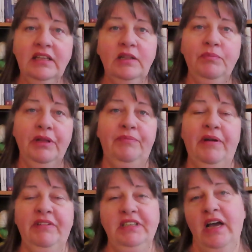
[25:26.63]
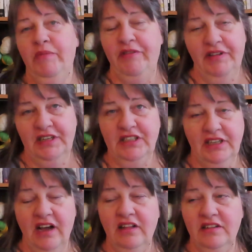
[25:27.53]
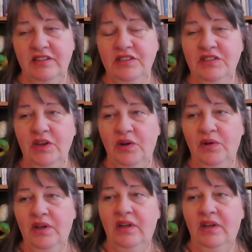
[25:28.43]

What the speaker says: little blip every time I finish a color. So